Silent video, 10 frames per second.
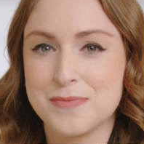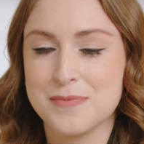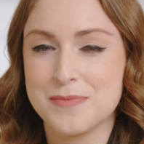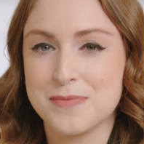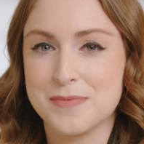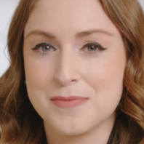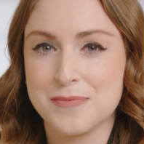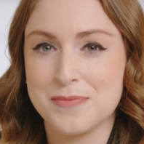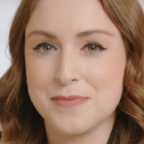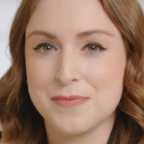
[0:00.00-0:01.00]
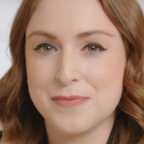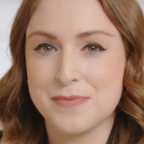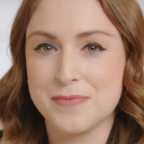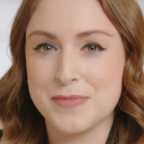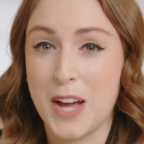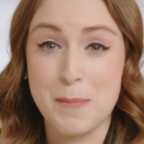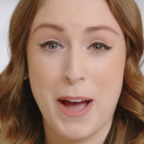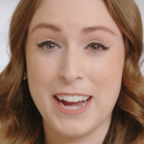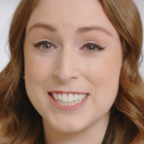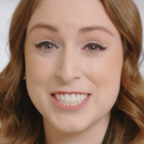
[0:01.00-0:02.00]
What's happening today? I'm
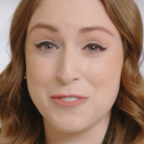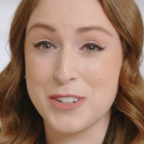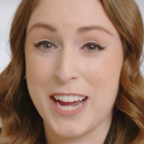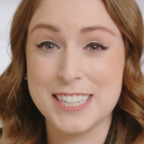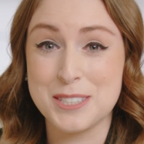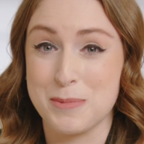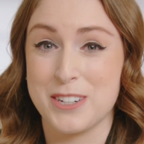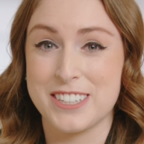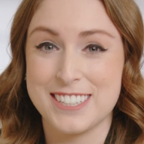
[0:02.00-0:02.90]
hacking Jeffrey Katzenberg.